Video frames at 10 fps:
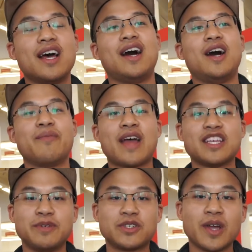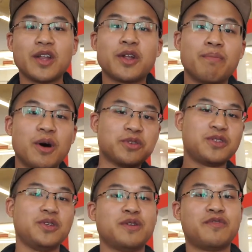um, has been trained on a
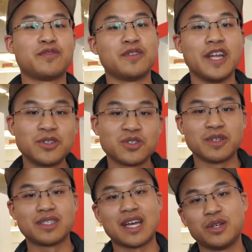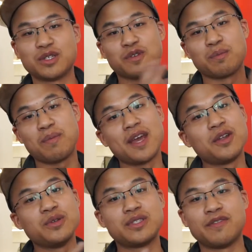multitude of different instrument sounds, from
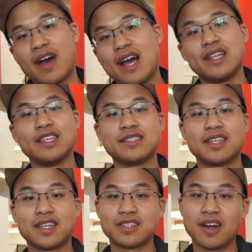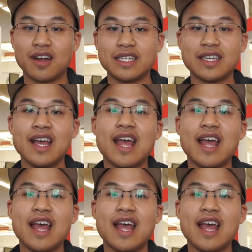pianos to violins to guitars.